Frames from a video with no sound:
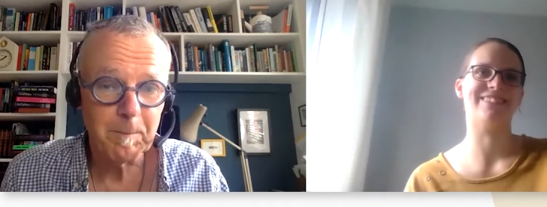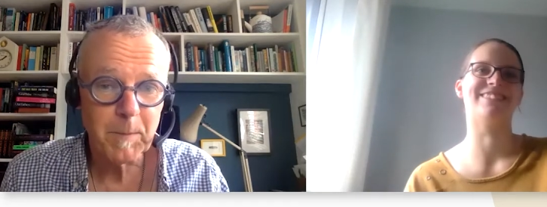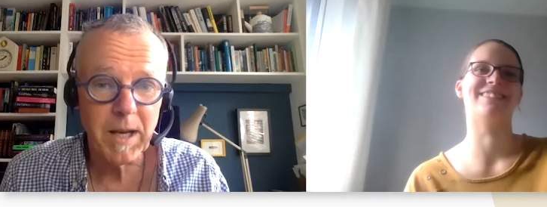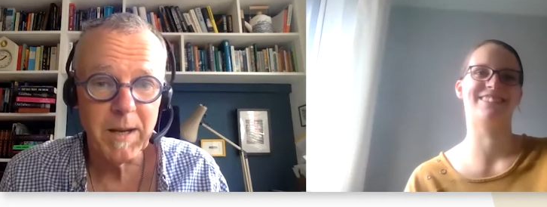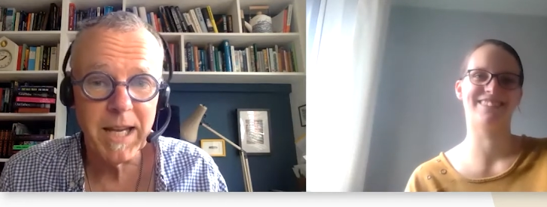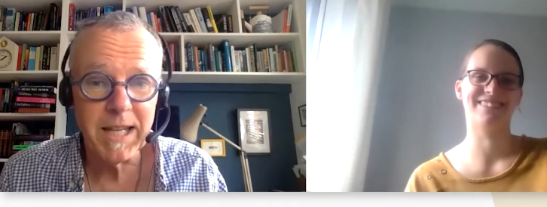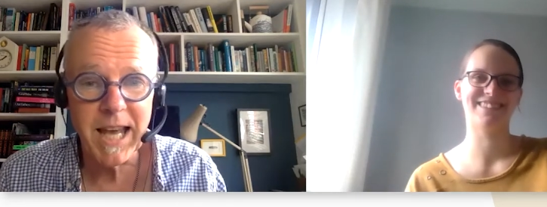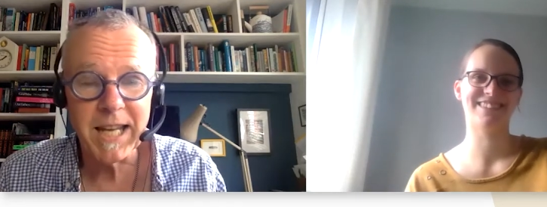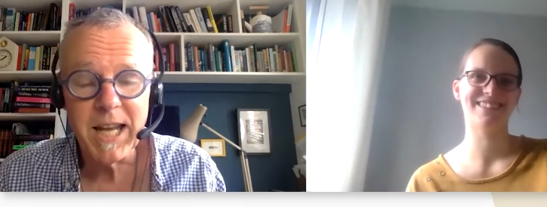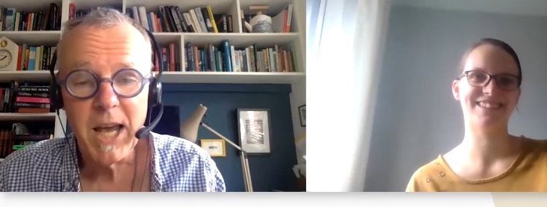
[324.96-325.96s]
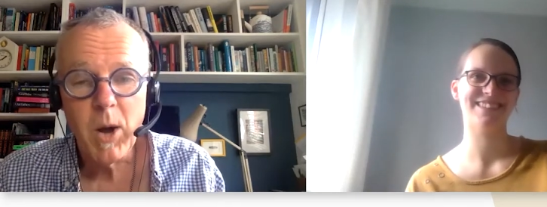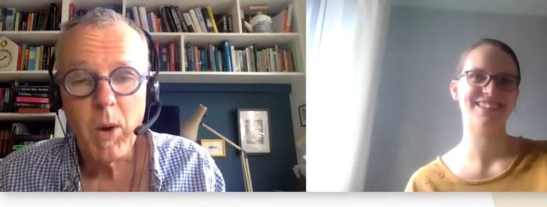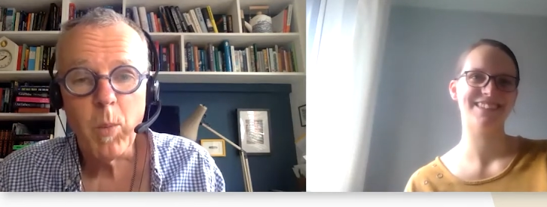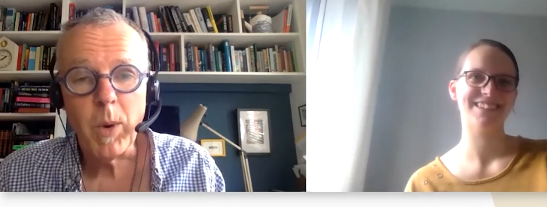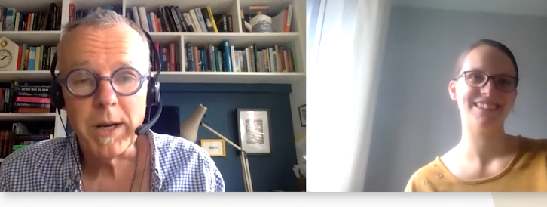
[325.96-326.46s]
Speaker 1: Uh, in that
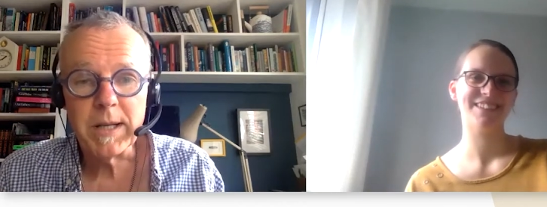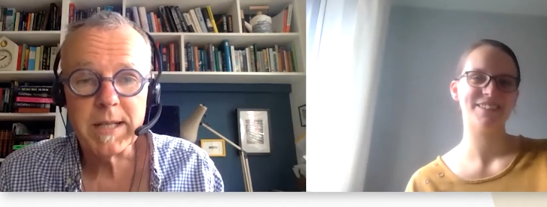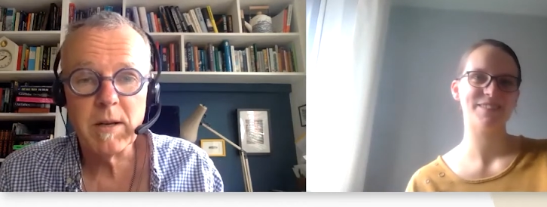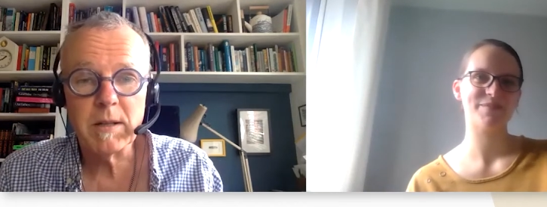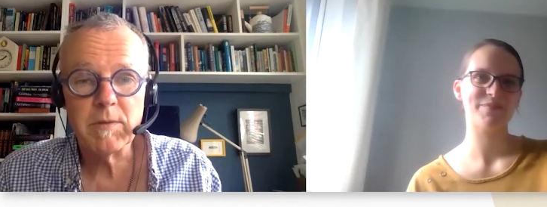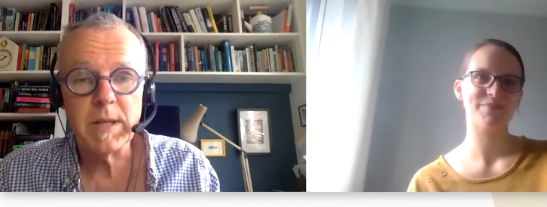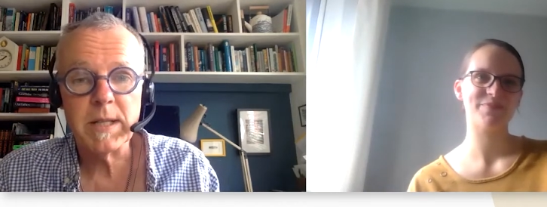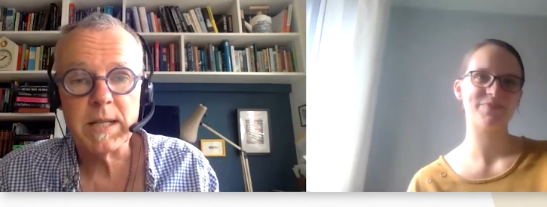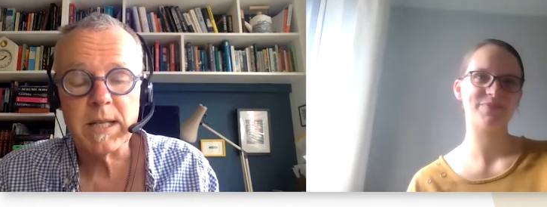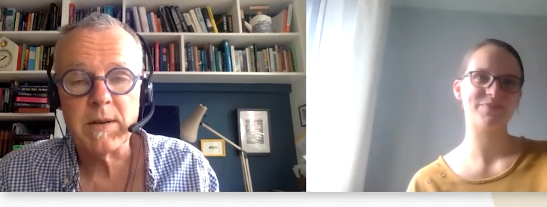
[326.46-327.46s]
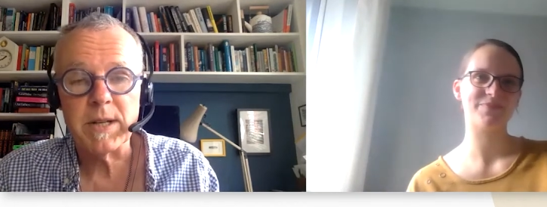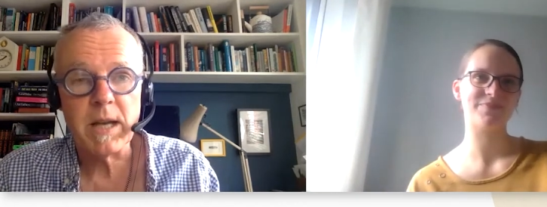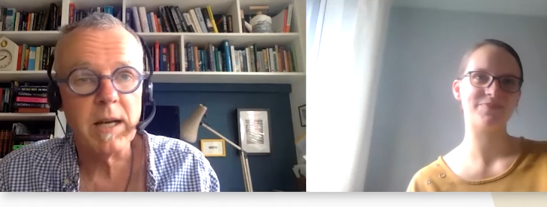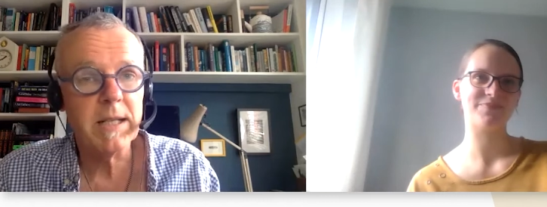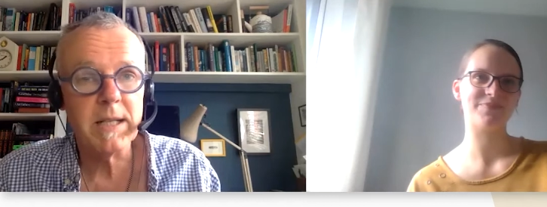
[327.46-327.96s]
when I started writing series,
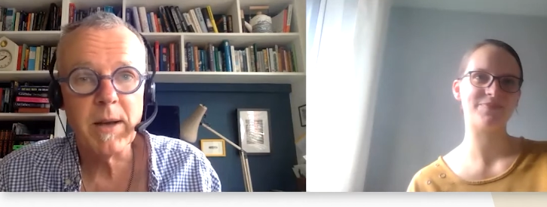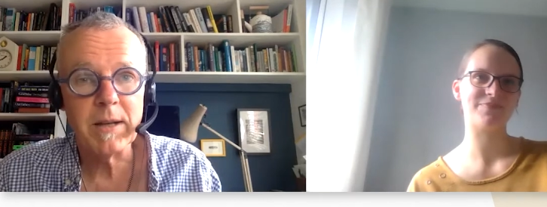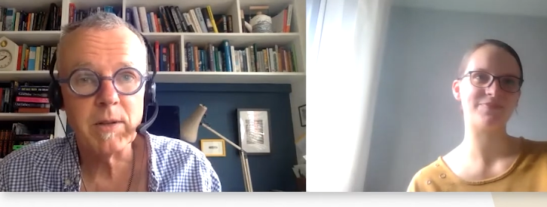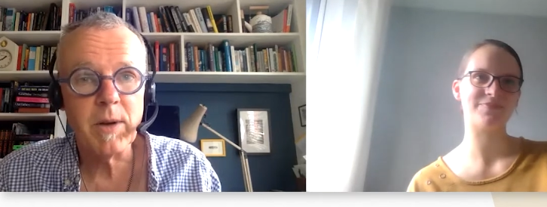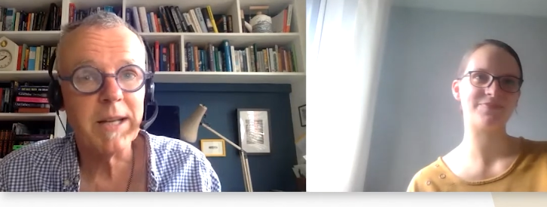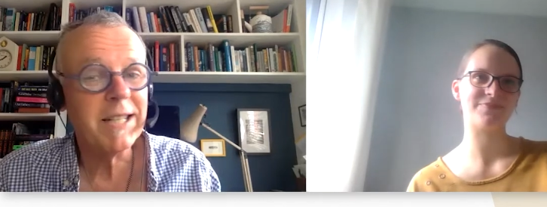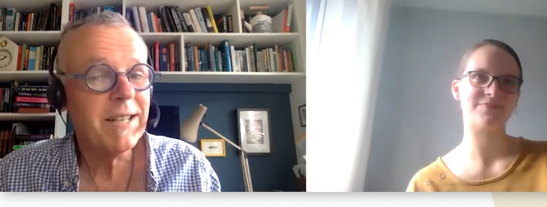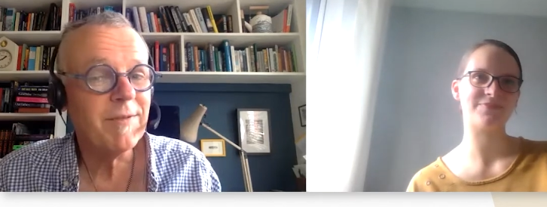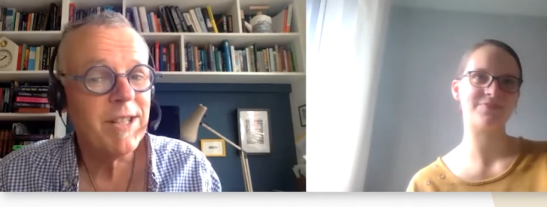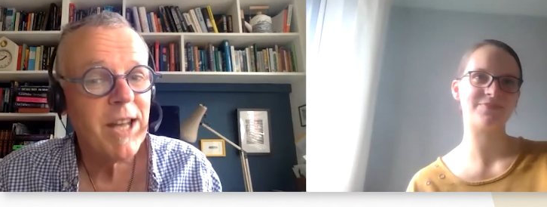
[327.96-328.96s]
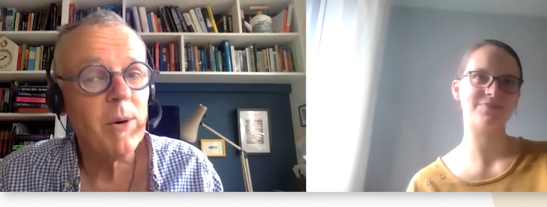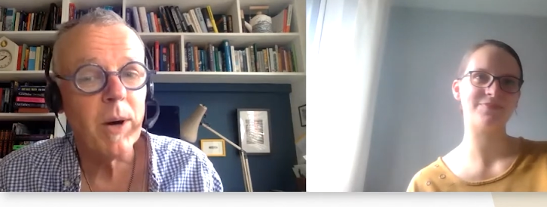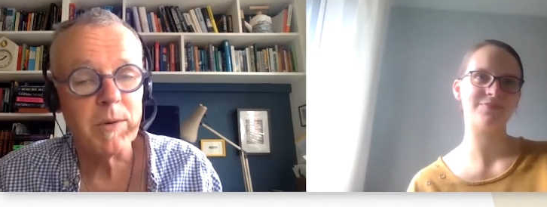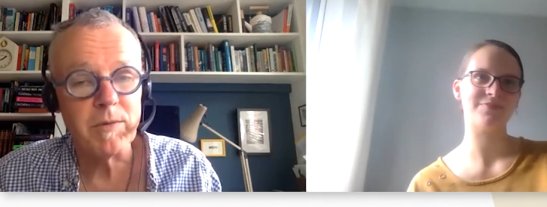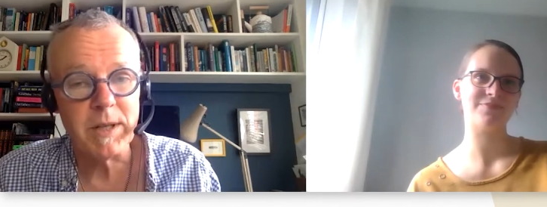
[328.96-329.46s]
I didn't know how to do it. I didn't even know
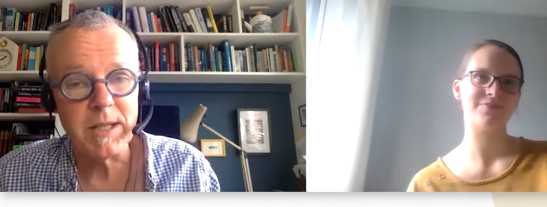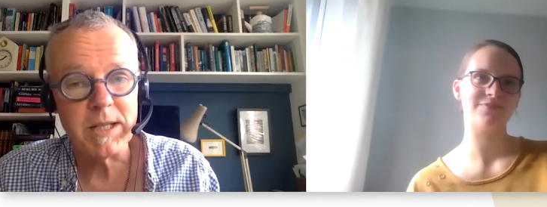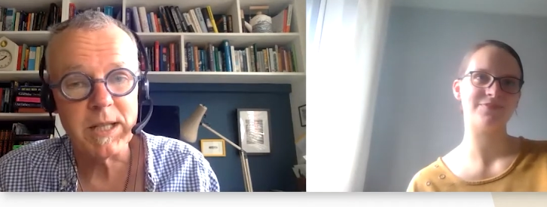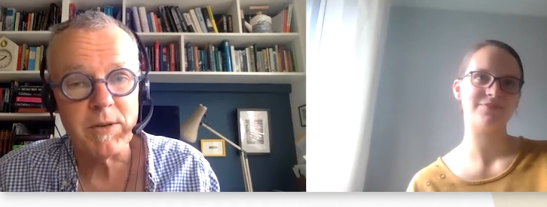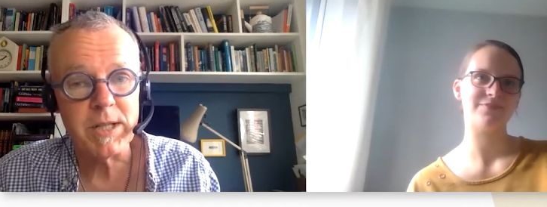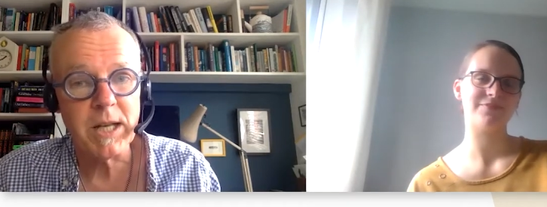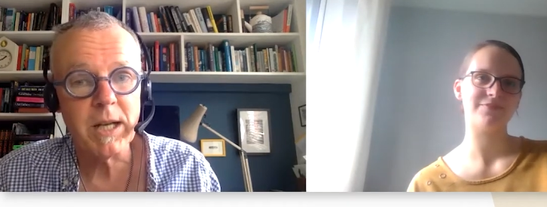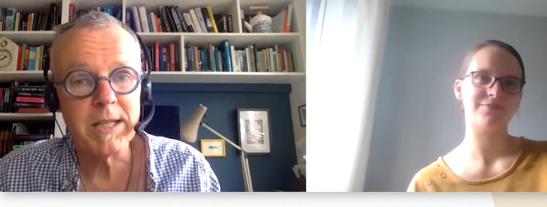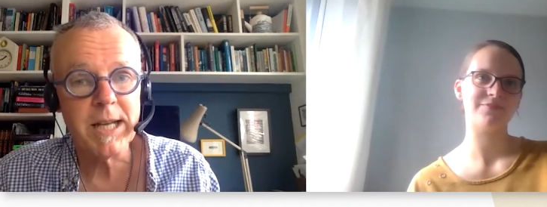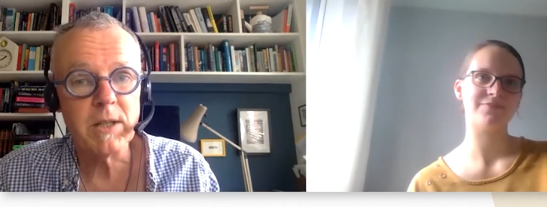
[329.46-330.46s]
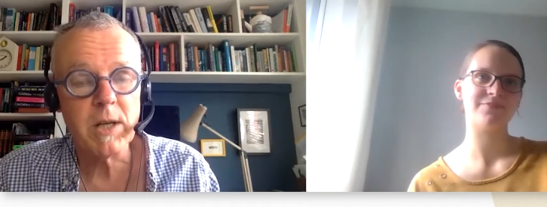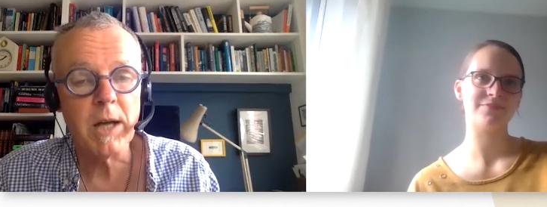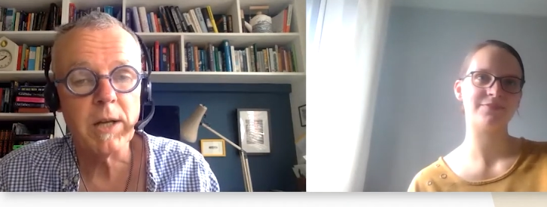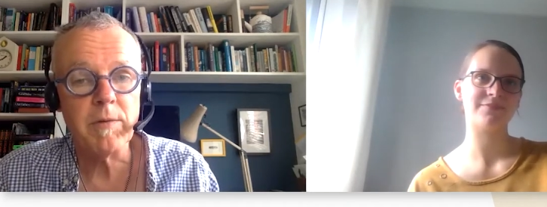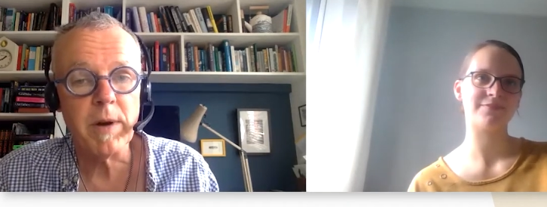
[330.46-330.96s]
I was writing a series, and I tend to
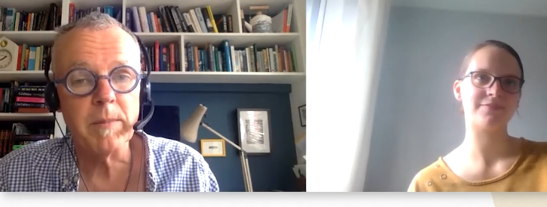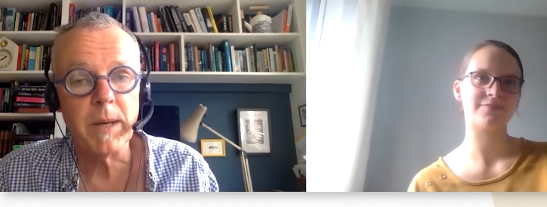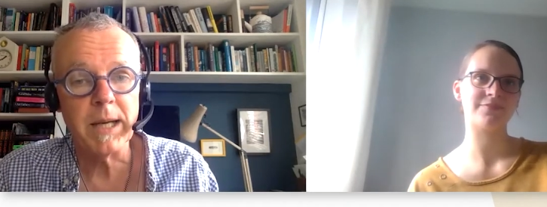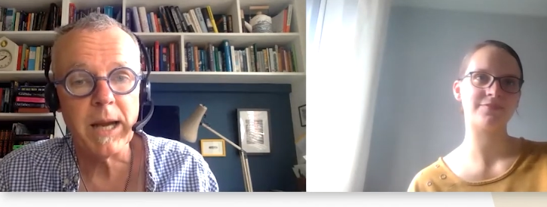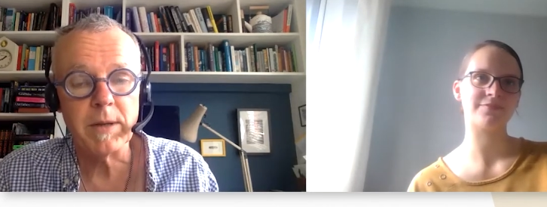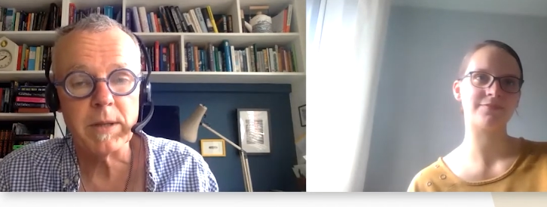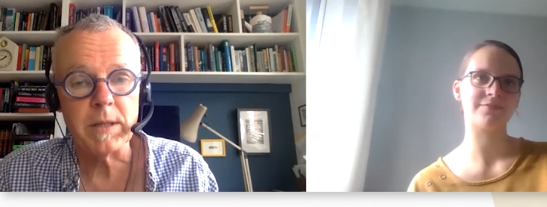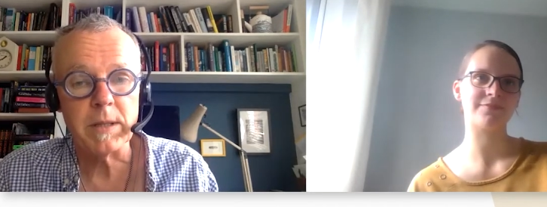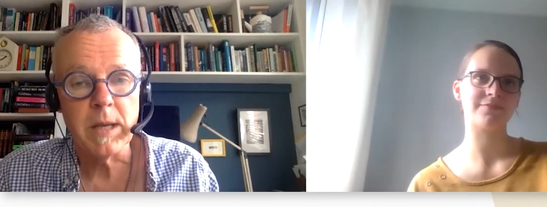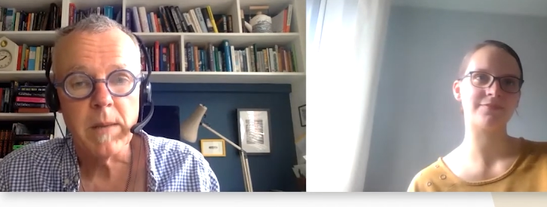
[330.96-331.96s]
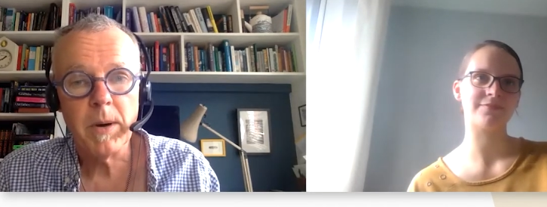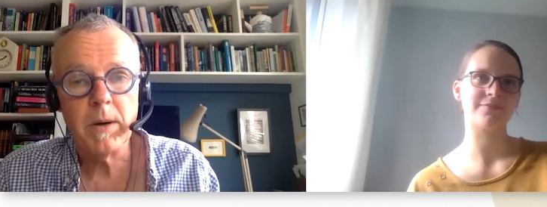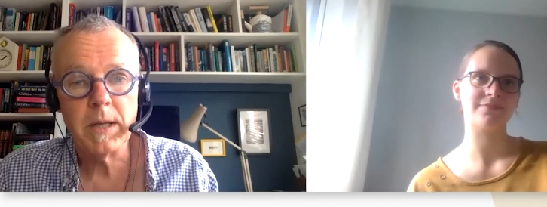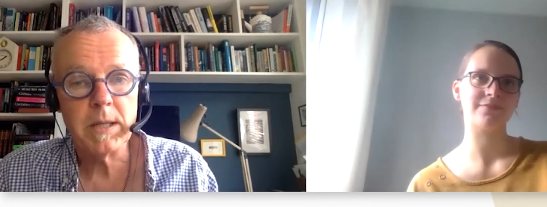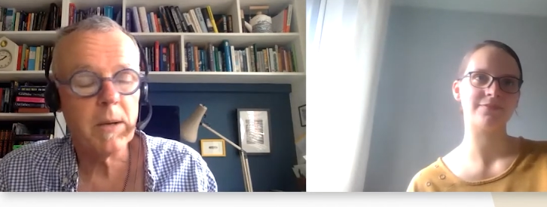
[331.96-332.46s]
underwrite my characters
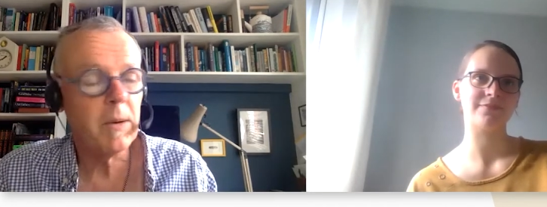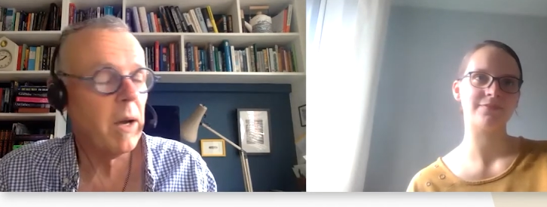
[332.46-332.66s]
partly because I, I